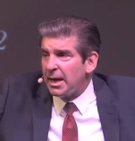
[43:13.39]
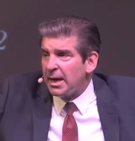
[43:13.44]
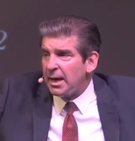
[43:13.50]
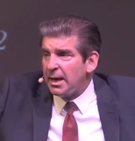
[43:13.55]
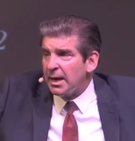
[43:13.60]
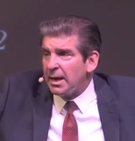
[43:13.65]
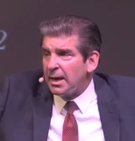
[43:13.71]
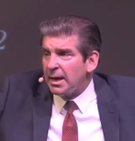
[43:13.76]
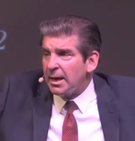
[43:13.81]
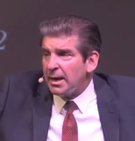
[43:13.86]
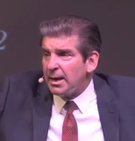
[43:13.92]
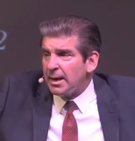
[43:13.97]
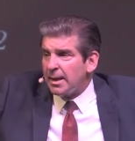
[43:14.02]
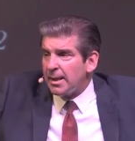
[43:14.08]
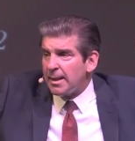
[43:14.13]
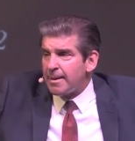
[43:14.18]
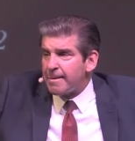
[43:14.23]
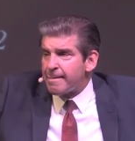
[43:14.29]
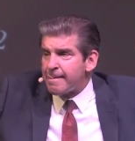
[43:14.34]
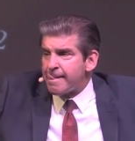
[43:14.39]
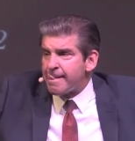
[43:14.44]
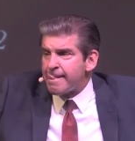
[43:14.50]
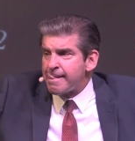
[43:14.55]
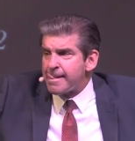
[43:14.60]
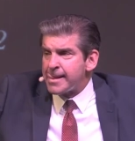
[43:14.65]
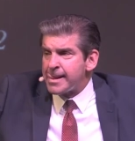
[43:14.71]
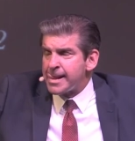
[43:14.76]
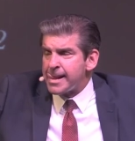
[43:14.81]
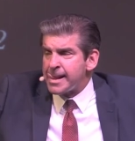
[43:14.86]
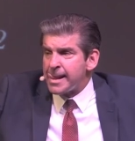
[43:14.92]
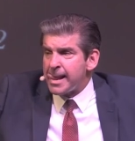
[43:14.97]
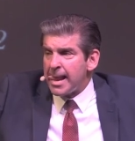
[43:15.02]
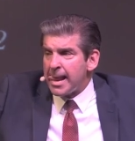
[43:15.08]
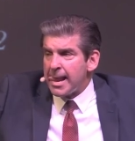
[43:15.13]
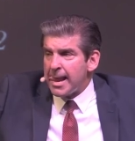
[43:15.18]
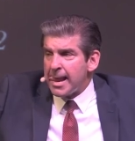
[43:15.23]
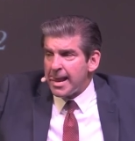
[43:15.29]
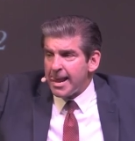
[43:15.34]

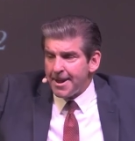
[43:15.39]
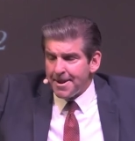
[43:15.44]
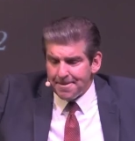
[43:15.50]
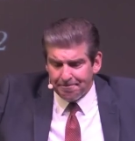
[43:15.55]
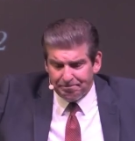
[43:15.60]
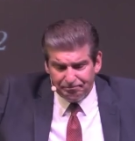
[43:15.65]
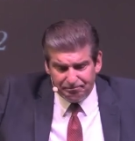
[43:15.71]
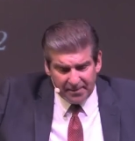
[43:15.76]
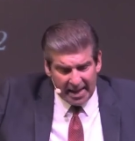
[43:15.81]
(silence)